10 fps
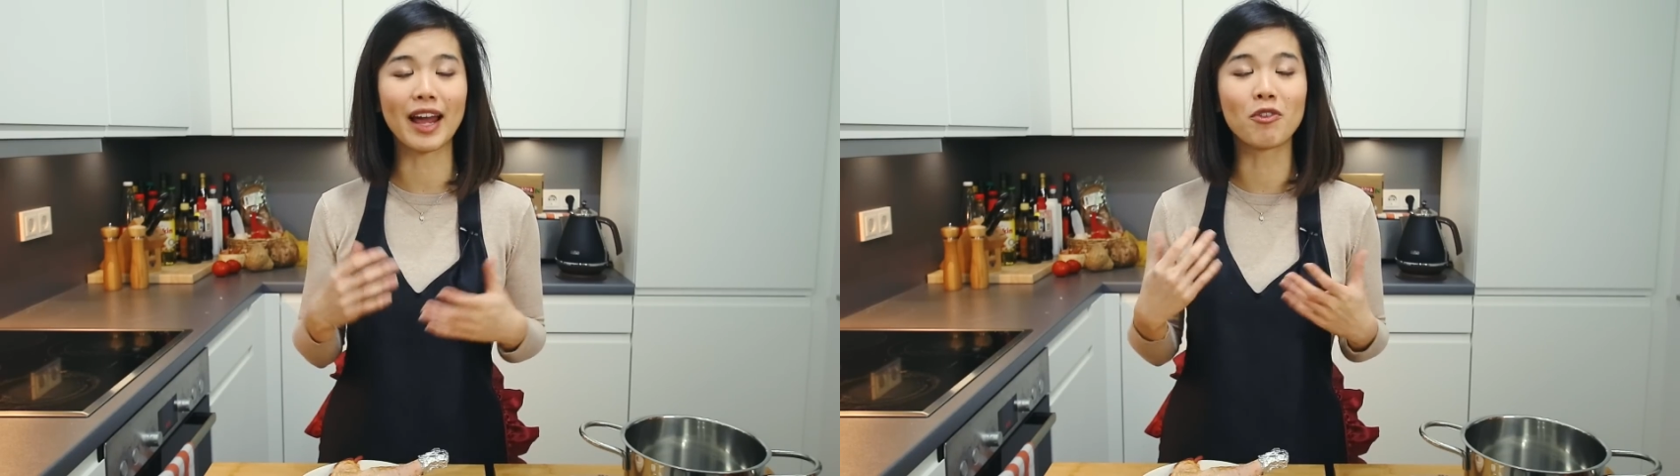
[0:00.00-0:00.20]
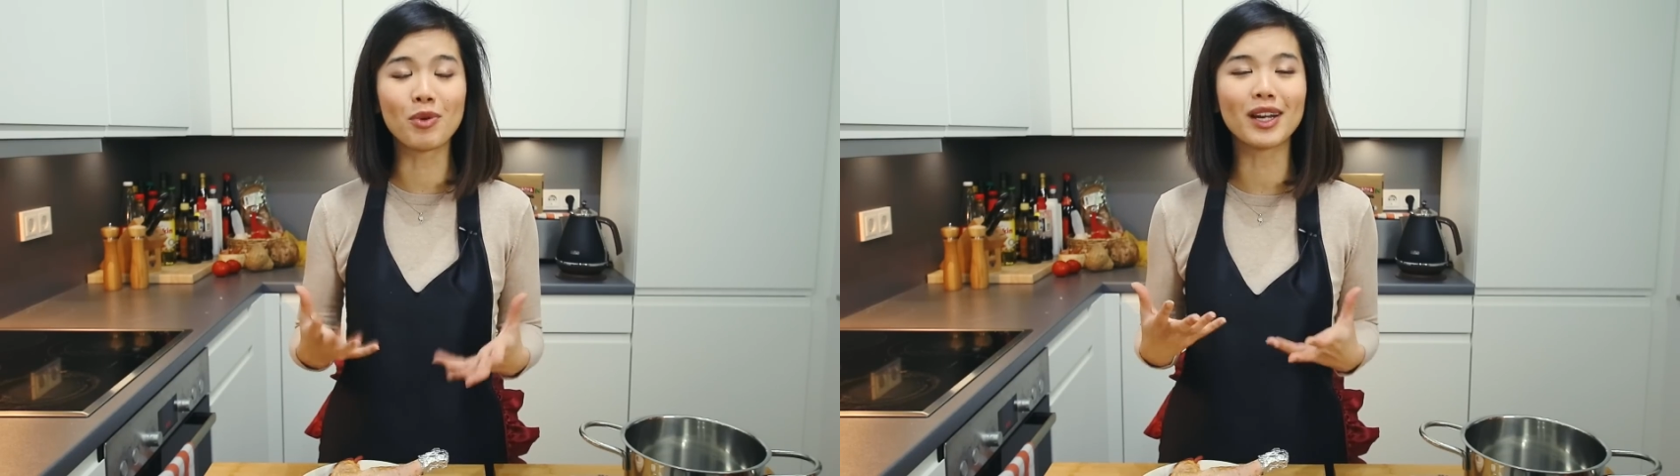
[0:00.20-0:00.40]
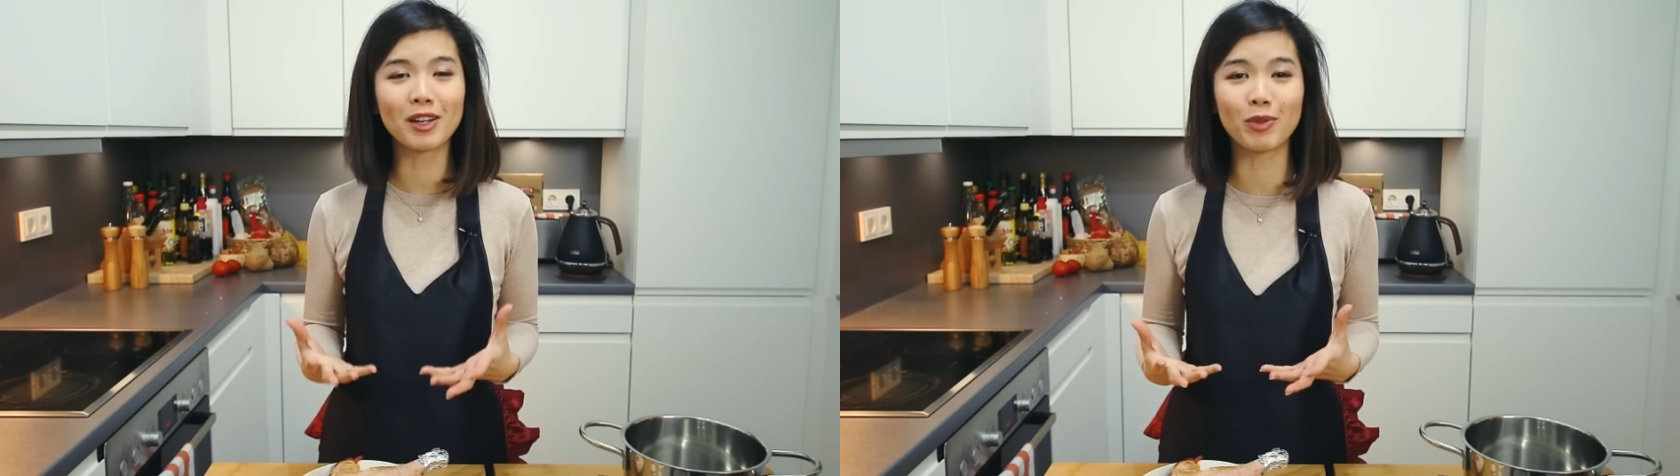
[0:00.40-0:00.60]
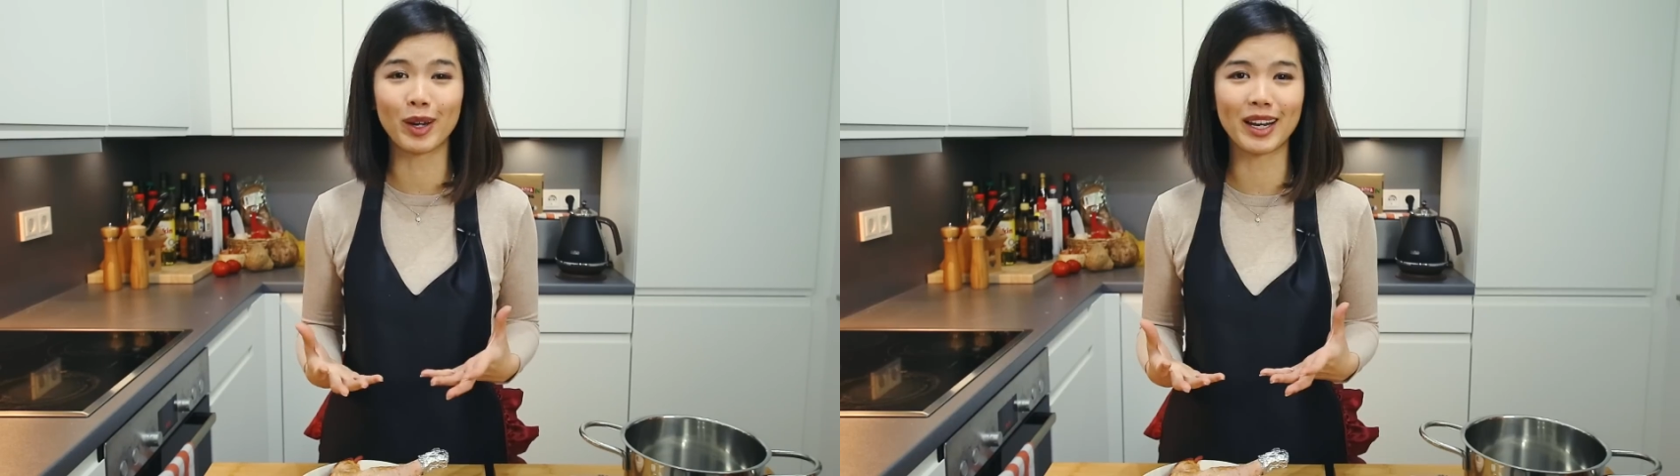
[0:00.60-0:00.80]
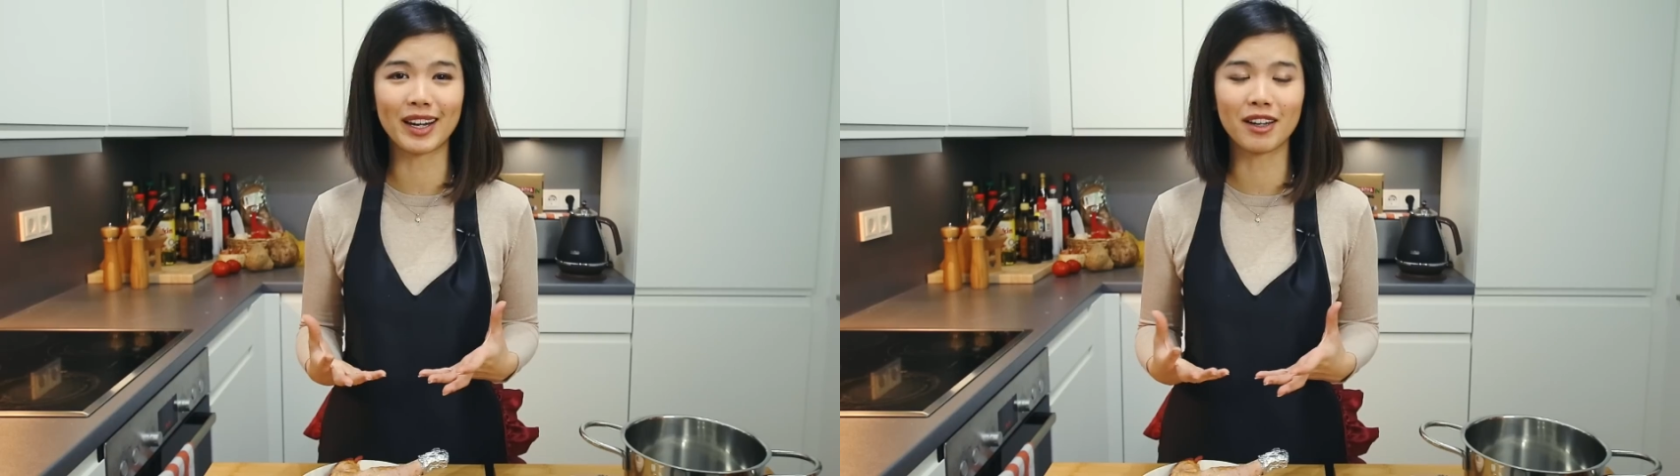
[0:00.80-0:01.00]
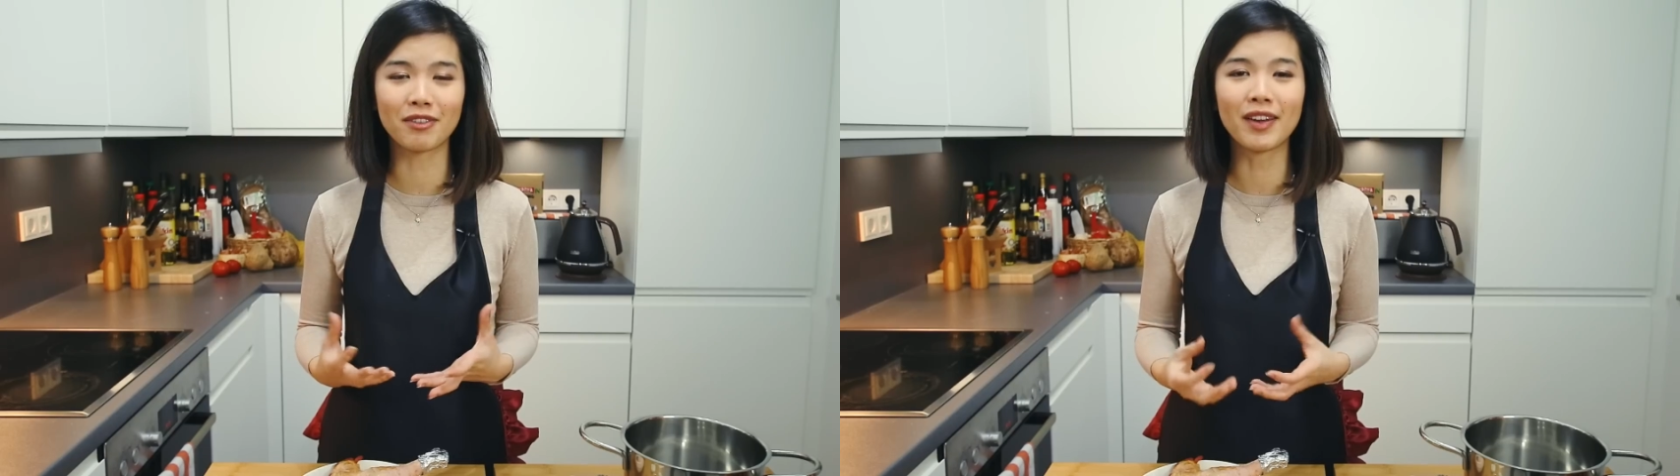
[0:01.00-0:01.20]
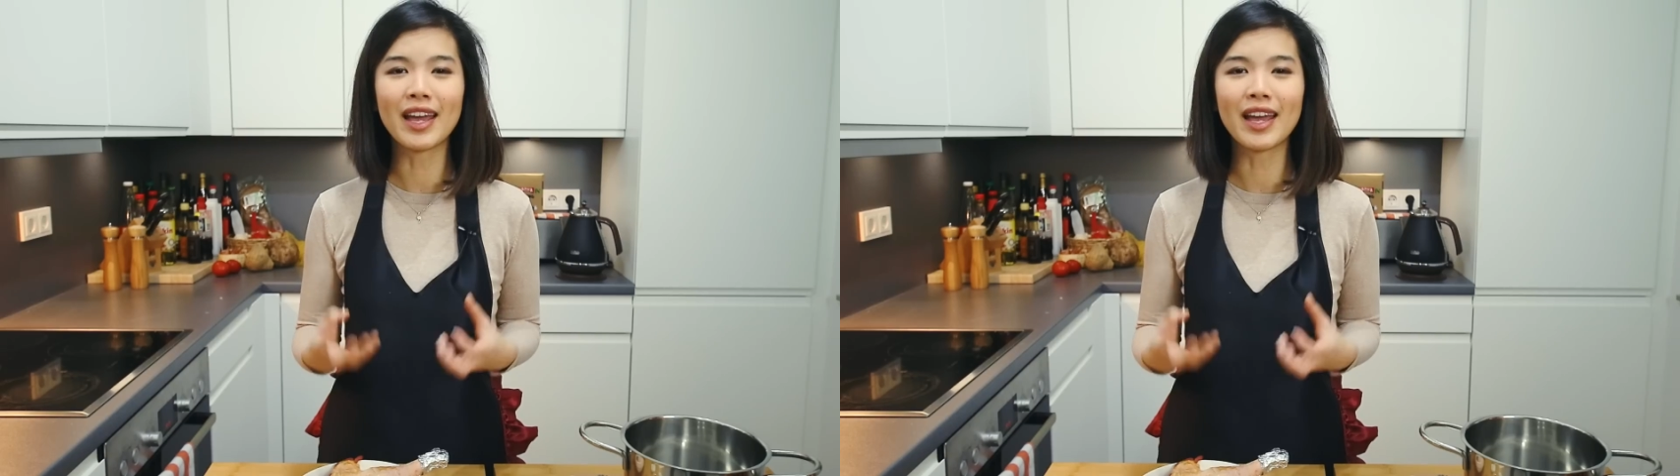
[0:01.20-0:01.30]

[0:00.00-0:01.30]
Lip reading: I really love.